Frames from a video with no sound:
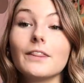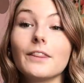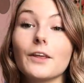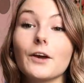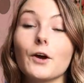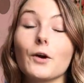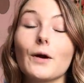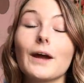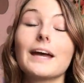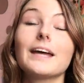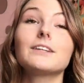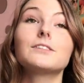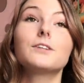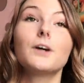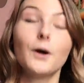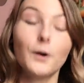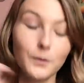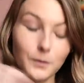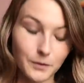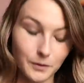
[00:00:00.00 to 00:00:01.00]
the grand
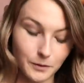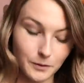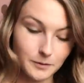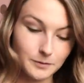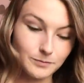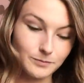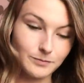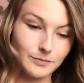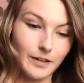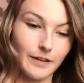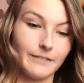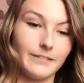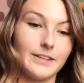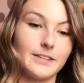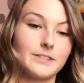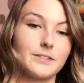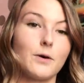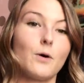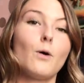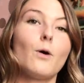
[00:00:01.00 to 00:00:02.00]
total of
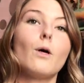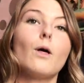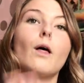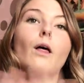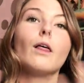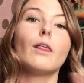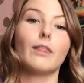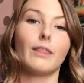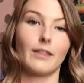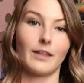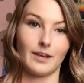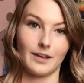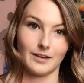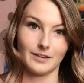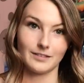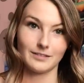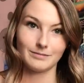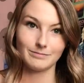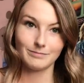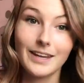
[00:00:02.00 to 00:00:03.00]
this whole
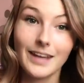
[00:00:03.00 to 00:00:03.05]
thing,